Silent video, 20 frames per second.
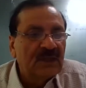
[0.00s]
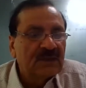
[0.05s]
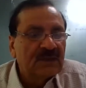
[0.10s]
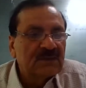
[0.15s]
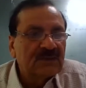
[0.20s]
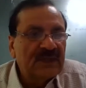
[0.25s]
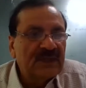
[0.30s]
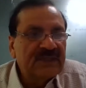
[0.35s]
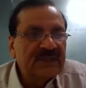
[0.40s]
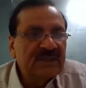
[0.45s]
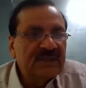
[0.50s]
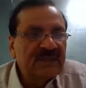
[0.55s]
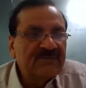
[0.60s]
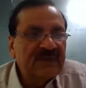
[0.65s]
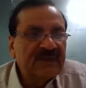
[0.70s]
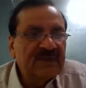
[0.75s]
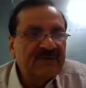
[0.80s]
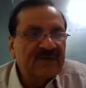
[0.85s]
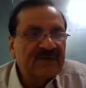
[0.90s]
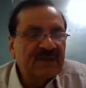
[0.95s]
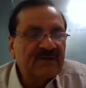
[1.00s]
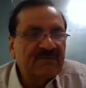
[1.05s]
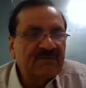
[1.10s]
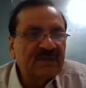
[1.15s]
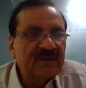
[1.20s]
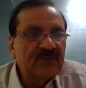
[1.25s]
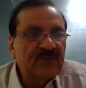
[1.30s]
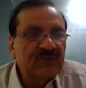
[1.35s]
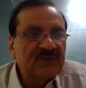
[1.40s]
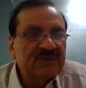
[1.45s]
So I think we have
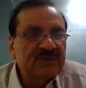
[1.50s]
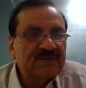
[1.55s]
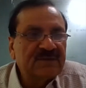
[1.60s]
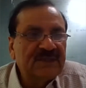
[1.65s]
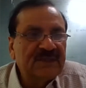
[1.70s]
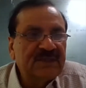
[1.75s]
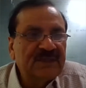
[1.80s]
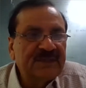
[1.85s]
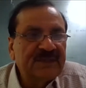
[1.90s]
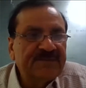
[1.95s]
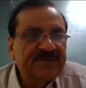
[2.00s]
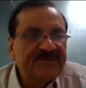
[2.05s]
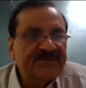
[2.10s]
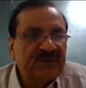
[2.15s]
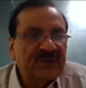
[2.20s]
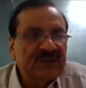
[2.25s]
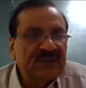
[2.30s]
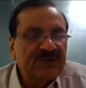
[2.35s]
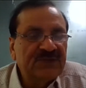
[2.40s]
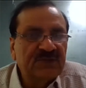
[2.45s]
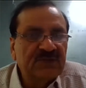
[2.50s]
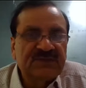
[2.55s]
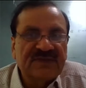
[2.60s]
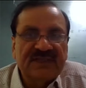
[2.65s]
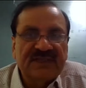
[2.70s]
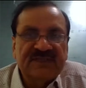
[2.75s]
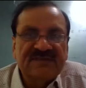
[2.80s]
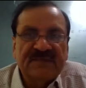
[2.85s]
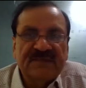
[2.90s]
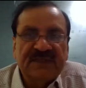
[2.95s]
covered most of the issues
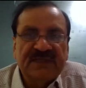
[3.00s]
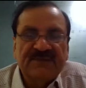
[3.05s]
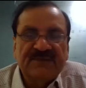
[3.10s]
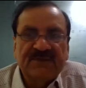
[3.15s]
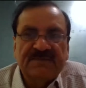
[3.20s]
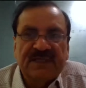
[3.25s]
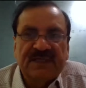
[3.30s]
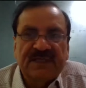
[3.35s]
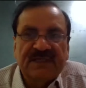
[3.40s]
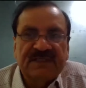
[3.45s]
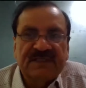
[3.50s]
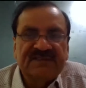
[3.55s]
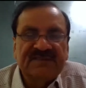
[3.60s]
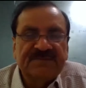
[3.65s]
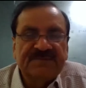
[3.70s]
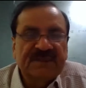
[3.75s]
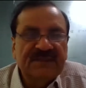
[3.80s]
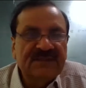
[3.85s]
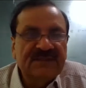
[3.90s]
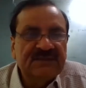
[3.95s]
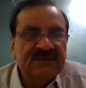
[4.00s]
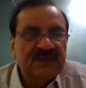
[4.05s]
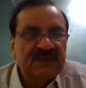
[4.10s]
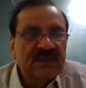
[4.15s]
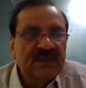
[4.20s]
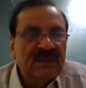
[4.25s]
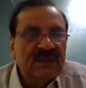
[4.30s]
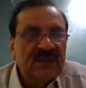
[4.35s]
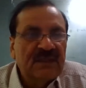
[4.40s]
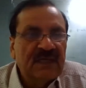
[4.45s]
raised by our participants,
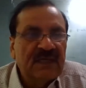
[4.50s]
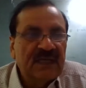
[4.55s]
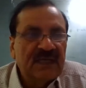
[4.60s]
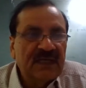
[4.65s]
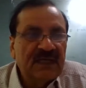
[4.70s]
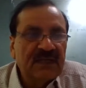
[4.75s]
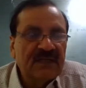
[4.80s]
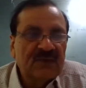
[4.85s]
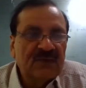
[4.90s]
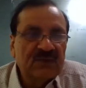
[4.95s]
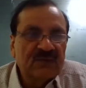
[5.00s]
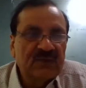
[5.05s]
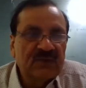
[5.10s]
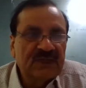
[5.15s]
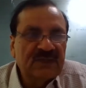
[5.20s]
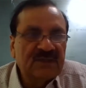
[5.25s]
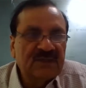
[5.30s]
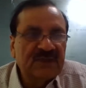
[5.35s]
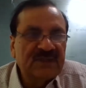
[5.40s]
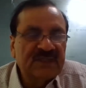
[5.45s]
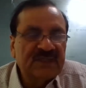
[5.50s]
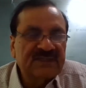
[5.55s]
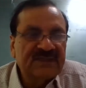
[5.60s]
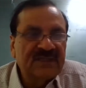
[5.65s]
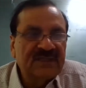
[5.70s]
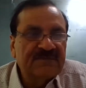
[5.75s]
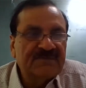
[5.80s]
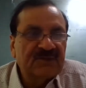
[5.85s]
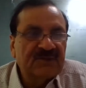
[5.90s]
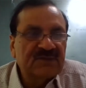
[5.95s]
and to whatever
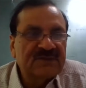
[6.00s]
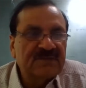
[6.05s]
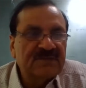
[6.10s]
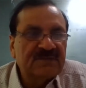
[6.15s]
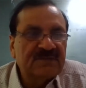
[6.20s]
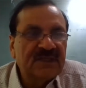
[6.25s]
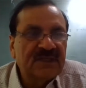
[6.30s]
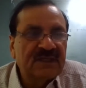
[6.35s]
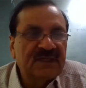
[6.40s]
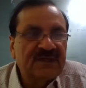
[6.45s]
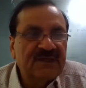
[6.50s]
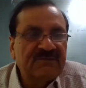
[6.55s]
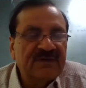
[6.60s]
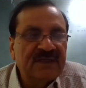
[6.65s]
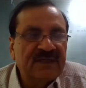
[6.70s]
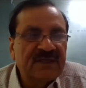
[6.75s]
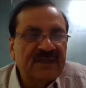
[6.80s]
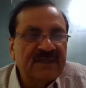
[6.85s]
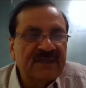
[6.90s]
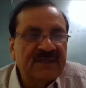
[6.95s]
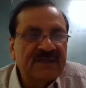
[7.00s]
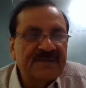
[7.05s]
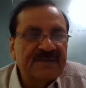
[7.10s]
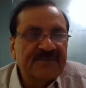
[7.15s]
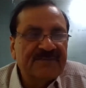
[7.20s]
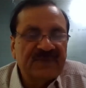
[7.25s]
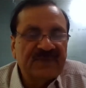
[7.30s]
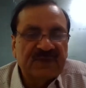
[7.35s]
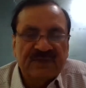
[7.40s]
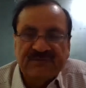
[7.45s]
extent possible, given
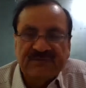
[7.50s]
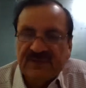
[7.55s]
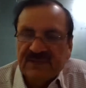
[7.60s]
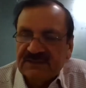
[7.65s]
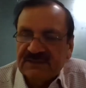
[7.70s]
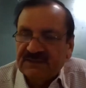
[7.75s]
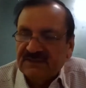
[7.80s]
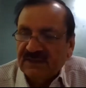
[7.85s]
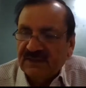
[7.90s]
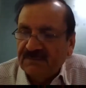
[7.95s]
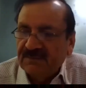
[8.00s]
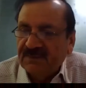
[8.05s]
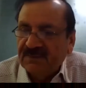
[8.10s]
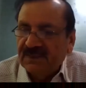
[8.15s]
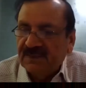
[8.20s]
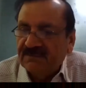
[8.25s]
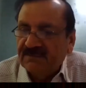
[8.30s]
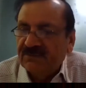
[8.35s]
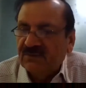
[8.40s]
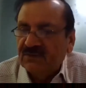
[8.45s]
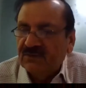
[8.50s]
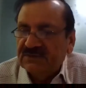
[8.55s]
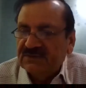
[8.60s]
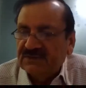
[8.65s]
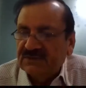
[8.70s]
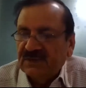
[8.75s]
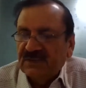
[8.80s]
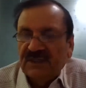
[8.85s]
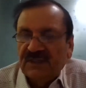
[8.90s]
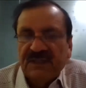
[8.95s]
in fact some inputs
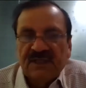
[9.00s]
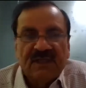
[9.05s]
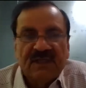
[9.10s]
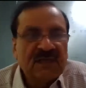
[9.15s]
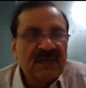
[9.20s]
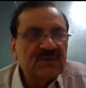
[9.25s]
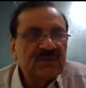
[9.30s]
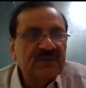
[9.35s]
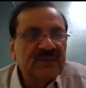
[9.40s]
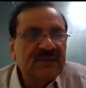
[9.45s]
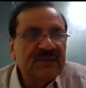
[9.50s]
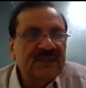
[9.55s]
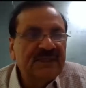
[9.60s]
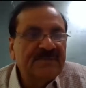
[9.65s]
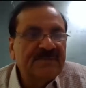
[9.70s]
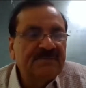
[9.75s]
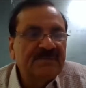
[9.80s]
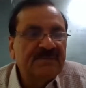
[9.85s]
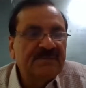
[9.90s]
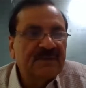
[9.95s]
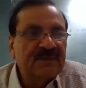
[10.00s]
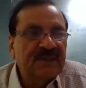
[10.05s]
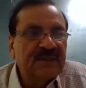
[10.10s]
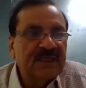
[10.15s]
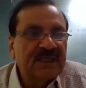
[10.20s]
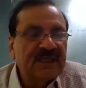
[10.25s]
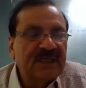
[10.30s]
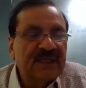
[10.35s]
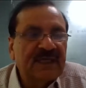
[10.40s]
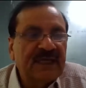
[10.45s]
how the
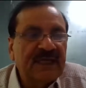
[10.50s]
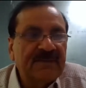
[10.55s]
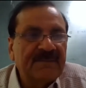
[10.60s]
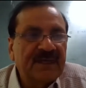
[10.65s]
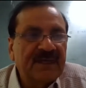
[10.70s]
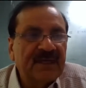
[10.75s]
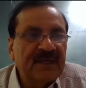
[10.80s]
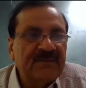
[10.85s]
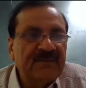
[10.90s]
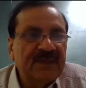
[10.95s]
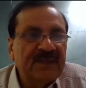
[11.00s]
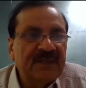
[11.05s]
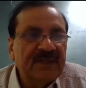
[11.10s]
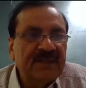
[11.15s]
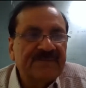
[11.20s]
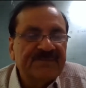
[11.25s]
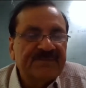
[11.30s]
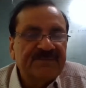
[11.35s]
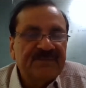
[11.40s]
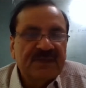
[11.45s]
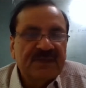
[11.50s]
credit gap can be,